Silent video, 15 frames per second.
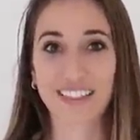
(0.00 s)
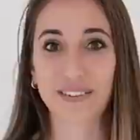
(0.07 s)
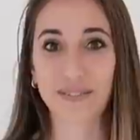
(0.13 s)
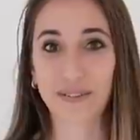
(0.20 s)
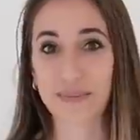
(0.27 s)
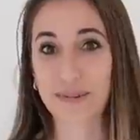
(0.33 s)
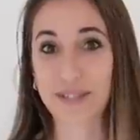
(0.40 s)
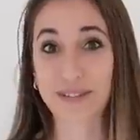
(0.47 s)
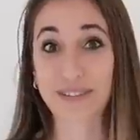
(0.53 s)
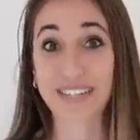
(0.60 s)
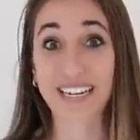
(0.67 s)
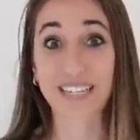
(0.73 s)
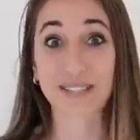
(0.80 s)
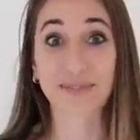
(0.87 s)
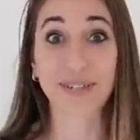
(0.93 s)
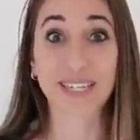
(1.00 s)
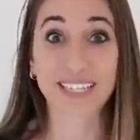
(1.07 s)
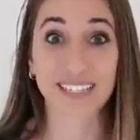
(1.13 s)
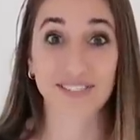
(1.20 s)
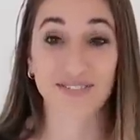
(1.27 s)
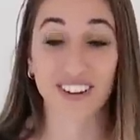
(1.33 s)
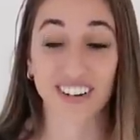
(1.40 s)
that we'll be doing next week.
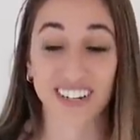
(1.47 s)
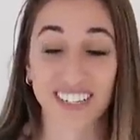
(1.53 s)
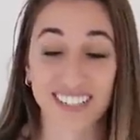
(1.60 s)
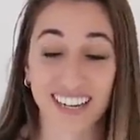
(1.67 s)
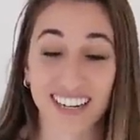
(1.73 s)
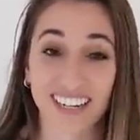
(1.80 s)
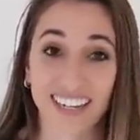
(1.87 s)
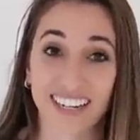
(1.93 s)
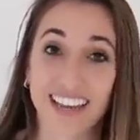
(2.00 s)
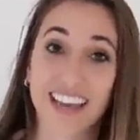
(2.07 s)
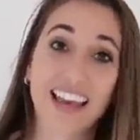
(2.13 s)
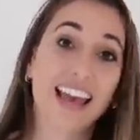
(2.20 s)
It's very exciting.